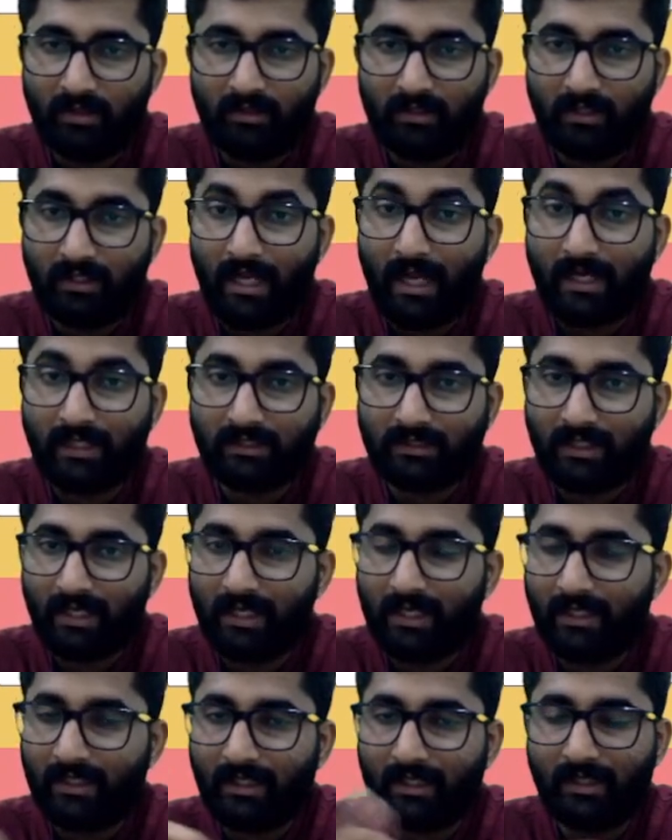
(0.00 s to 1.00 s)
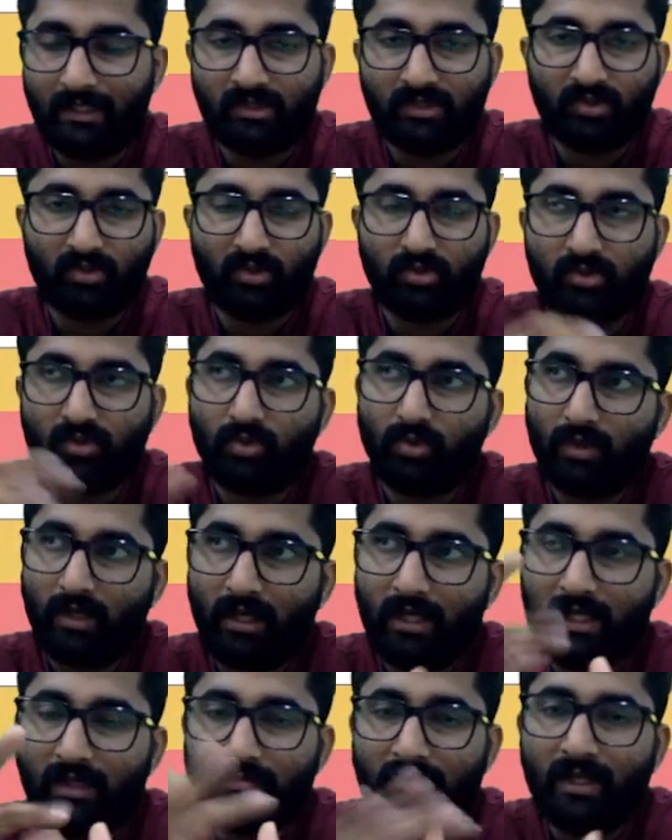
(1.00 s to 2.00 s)
tax collected at source. To
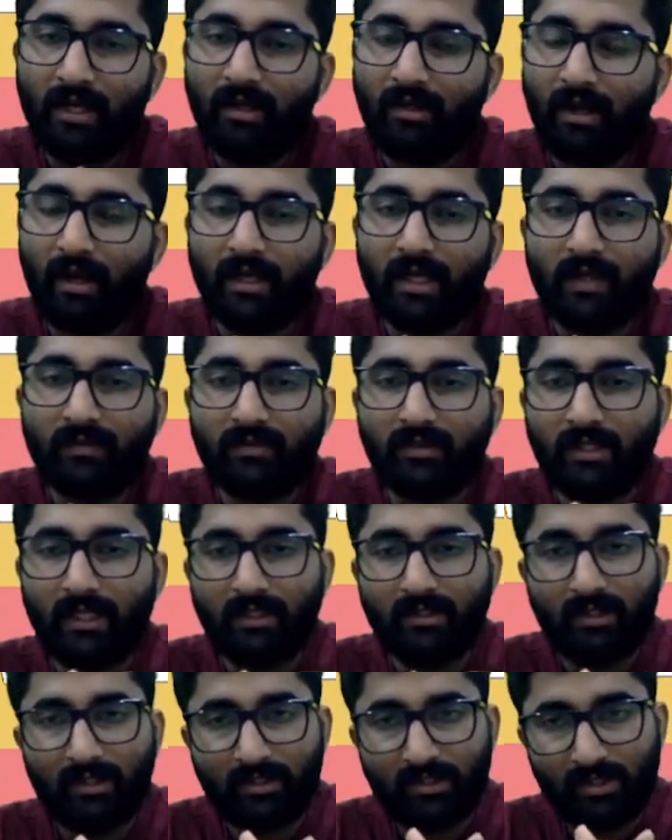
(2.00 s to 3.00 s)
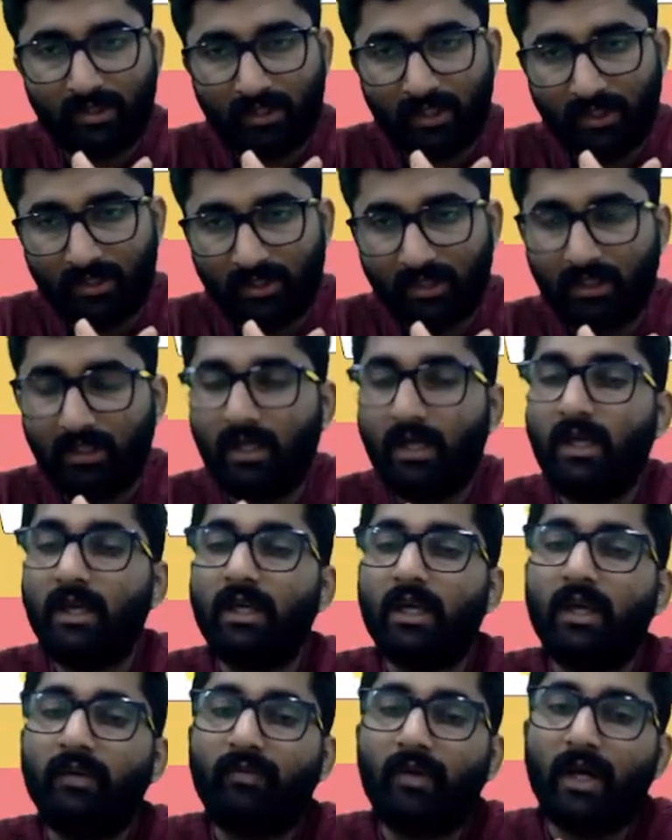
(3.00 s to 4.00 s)
claim that, I have to take the registration.
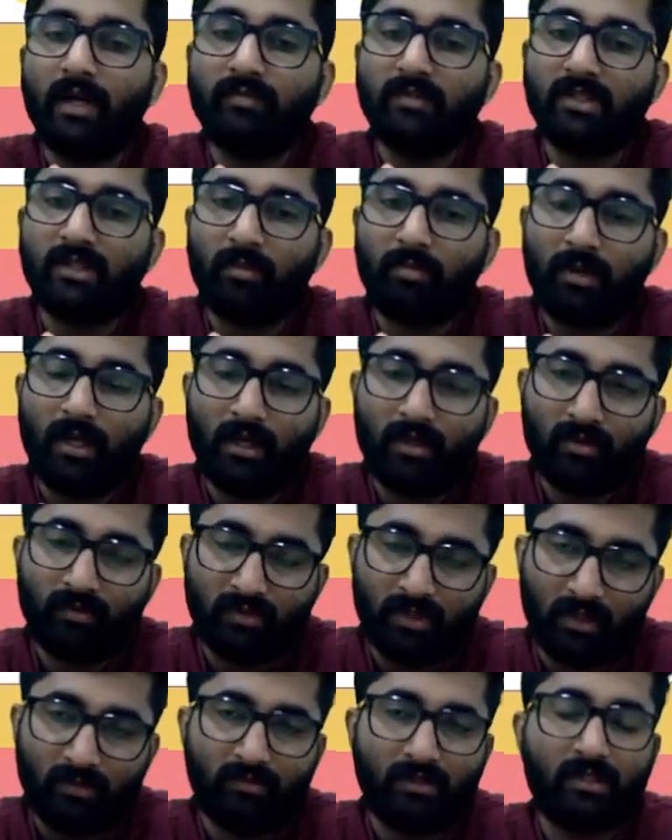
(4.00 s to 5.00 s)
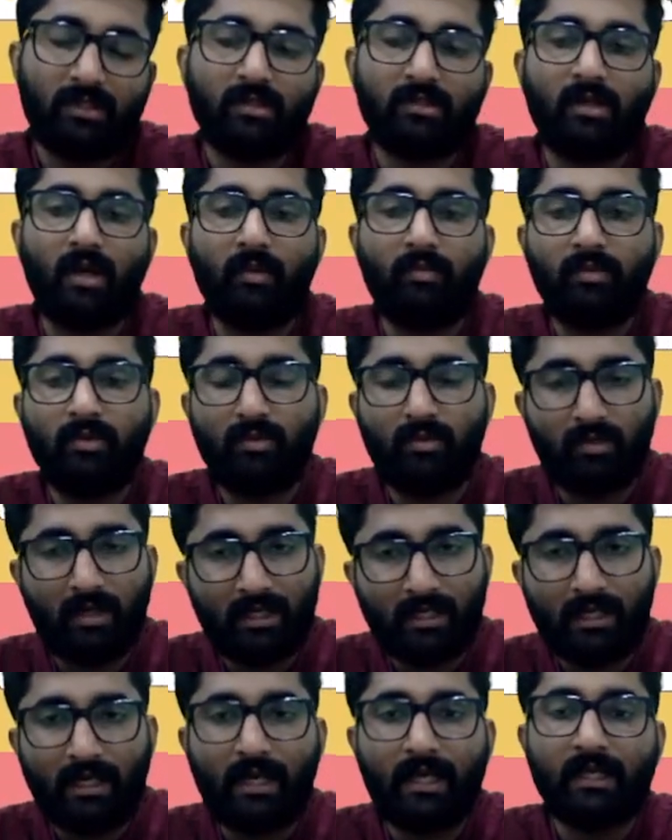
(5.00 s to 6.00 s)
If I am the supplier of services up to
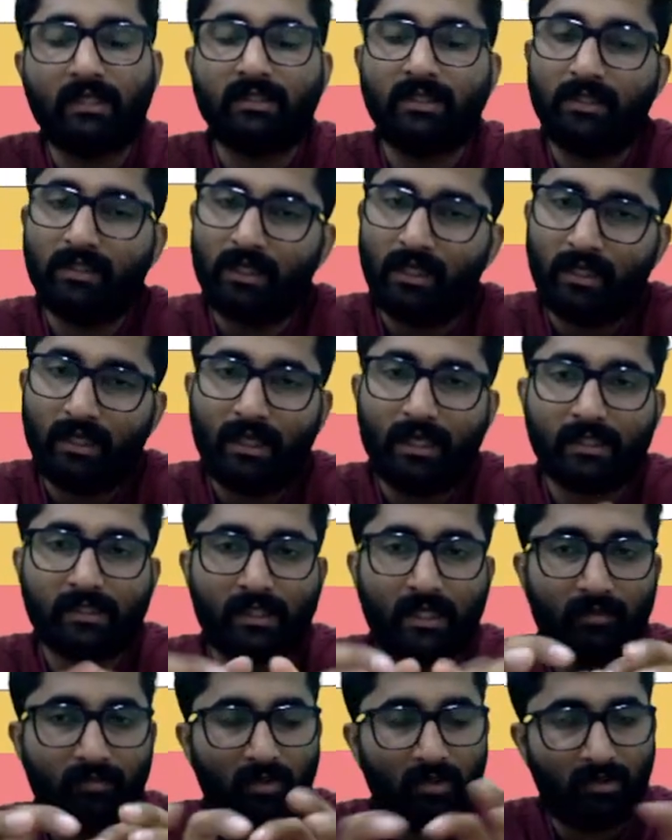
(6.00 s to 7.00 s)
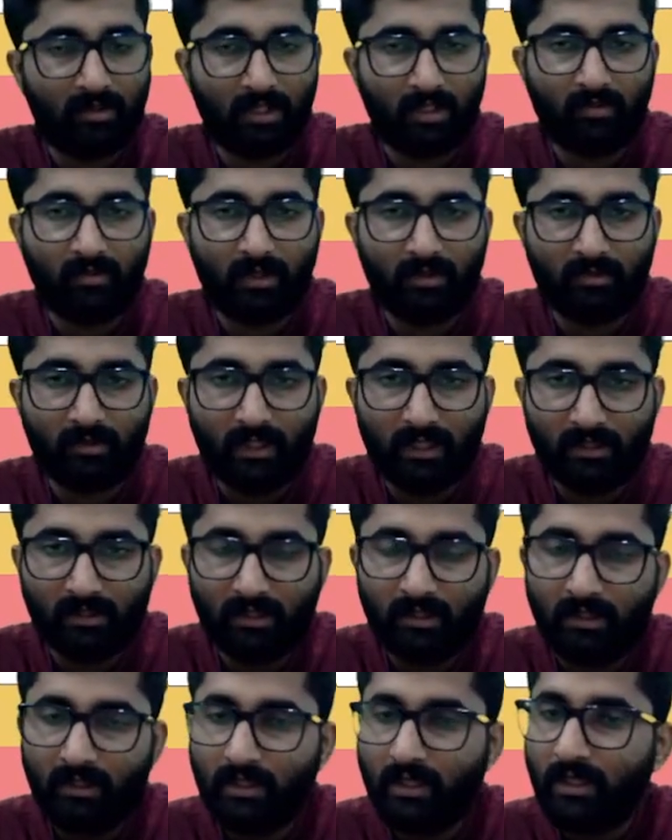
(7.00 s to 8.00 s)
20 lakhs and 10 lakhs, I am not required to take
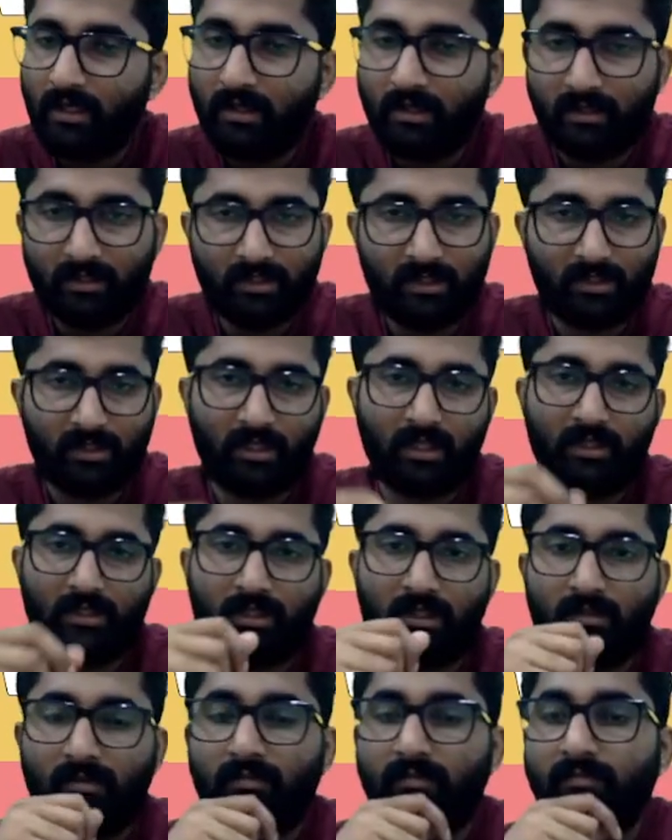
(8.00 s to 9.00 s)
the registration.